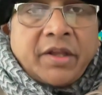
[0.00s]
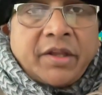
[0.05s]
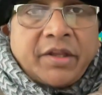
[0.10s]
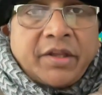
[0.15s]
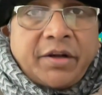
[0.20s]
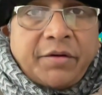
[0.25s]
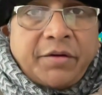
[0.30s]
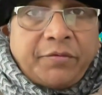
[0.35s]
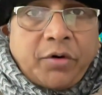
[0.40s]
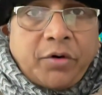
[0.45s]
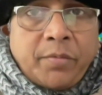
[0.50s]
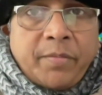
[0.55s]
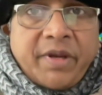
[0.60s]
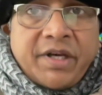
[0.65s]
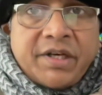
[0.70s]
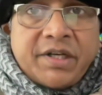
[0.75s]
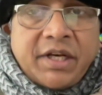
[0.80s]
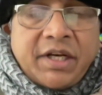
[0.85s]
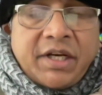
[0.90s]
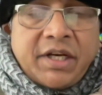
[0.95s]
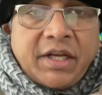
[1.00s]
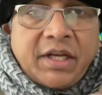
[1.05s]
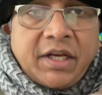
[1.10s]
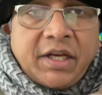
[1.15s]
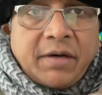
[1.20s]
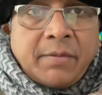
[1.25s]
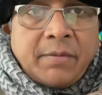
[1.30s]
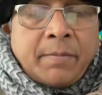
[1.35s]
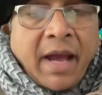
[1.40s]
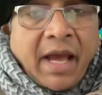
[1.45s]
Therefore, maintaining
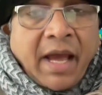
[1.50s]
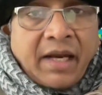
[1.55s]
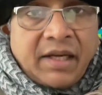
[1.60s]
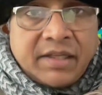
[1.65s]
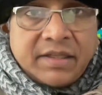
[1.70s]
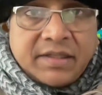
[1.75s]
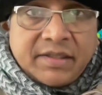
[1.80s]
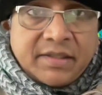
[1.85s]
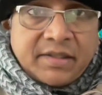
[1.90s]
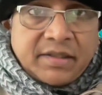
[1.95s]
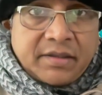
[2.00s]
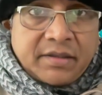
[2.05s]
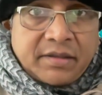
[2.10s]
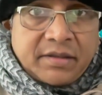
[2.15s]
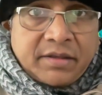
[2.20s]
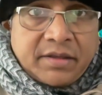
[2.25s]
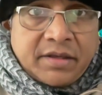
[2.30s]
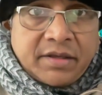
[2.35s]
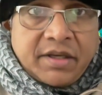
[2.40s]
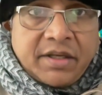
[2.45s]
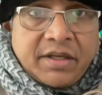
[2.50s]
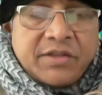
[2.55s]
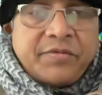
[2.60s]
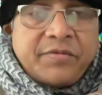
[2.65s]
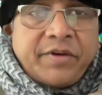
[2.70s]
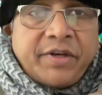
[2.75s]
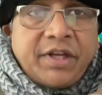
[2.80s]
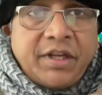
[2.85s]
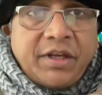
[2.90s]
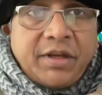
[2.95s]
a balance is
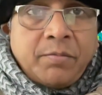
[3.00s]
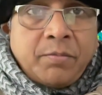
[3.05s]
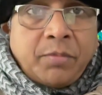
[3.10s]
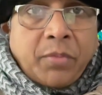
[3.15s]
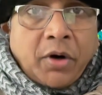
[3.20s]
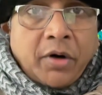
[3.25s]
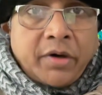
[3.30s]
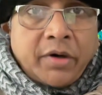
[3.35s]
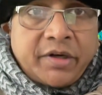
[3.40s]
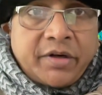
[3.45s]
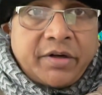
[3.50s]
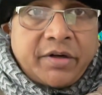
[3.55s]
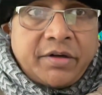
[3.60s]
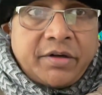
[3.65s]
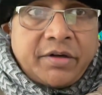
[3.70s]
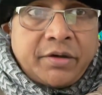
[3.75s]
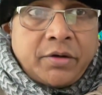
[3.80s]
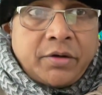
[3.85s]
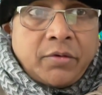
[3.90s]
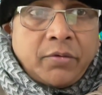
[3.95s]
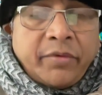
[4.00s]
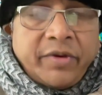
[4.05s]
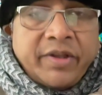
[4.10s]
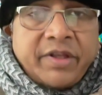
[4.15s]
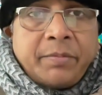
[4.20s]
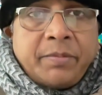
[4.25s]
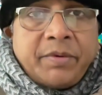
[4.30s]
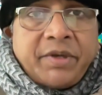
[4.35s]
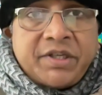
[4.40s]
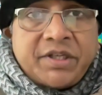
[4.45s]
very important
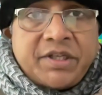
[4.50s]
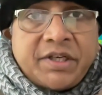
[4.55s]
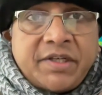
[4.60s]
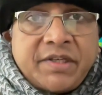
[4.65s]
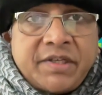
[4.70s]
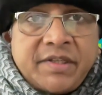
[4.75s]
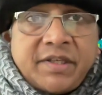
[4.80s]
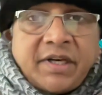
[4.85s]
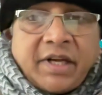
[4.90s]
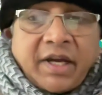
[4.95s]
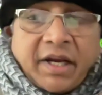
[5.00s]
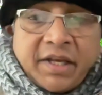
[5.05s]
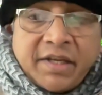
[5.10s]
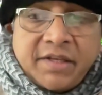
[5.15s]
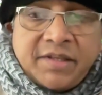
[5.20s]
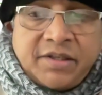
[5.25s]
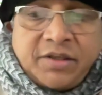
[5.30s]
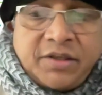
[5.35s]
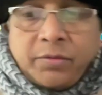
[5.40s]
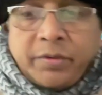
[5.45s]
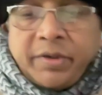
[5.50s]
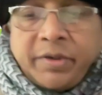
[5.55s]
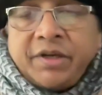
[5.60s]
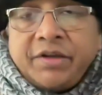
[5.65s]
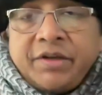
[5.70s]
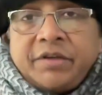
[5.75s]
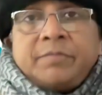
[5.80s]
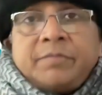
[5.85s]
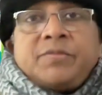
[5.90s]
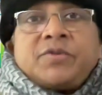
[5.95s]
when the patient is in ICU
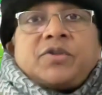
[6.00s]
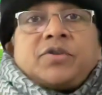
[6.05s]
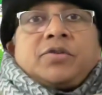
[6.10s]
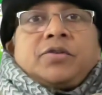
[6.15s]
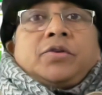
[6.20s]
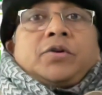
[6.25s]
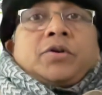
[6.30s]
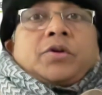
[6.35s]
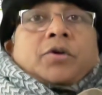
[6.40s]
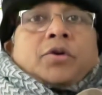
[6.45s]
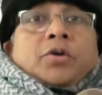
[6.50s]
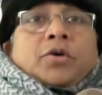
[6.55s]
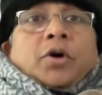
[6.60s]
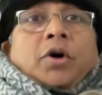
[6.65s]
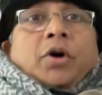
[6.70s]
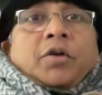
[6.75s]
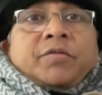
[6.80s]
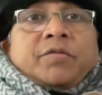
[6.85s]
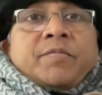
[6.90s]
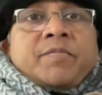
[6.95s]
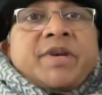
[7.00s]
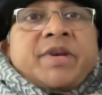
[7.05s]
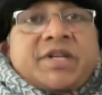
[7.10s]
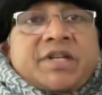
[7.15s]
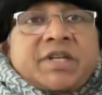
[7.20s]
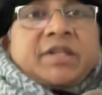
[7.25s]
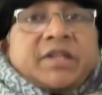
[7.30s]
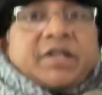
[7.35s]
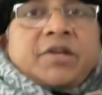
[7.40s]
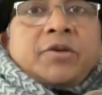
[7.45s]
in terms of
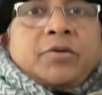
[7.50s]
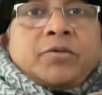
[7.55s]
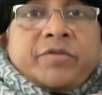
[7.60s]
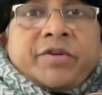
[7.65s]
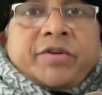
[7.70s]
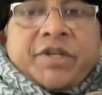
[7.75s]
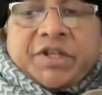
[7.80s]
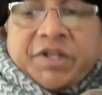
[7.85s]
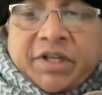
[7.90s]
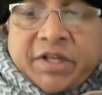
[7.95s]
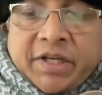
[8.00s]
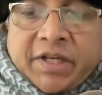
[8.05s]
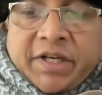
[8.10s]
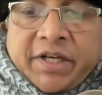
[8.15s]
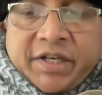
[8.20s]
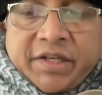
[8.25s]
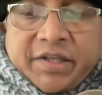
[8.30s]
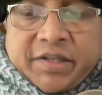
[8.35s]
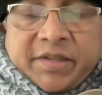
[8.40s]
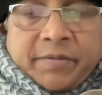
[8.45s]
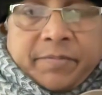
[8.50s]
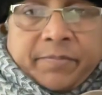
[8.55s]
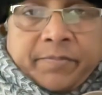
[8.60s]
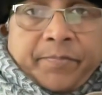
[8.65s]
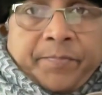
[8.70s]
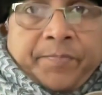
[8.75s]
meeting the nutritional needs.